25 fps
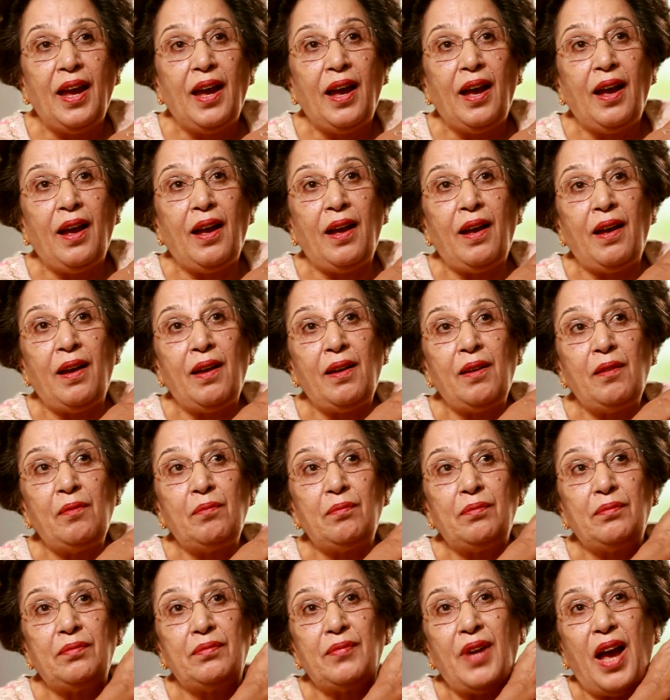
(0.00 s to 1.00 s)
I
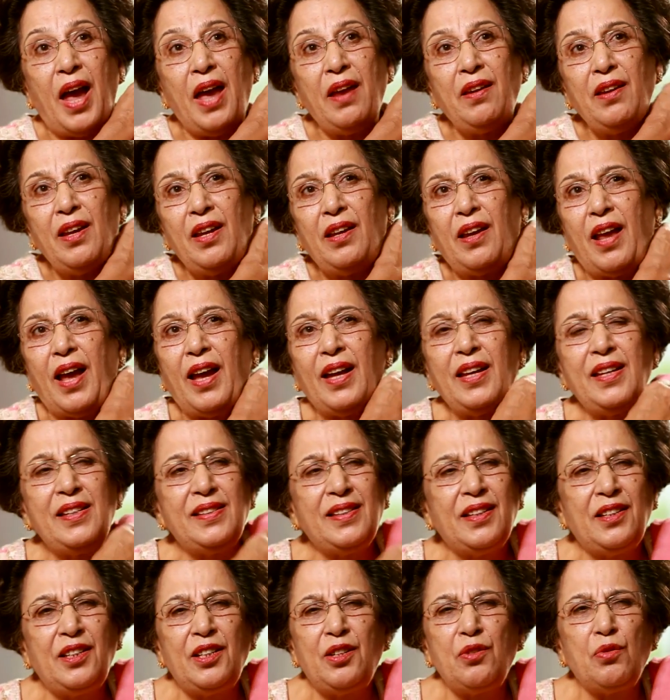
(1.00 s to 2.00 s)
realized
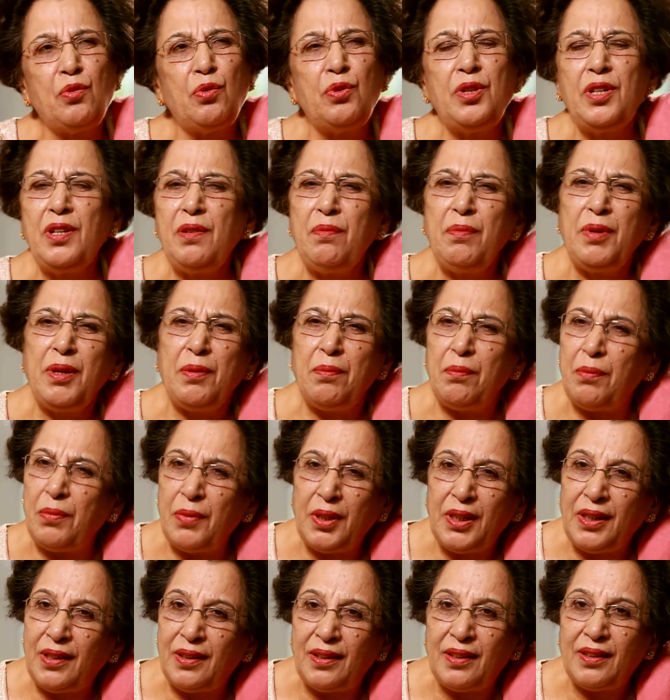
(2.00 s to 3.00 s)
that it couldn't be
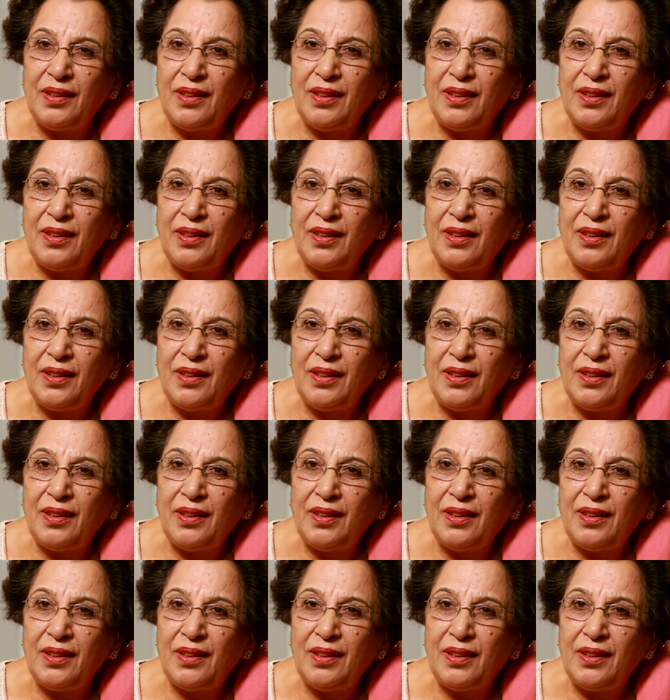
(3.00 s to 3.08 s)
me.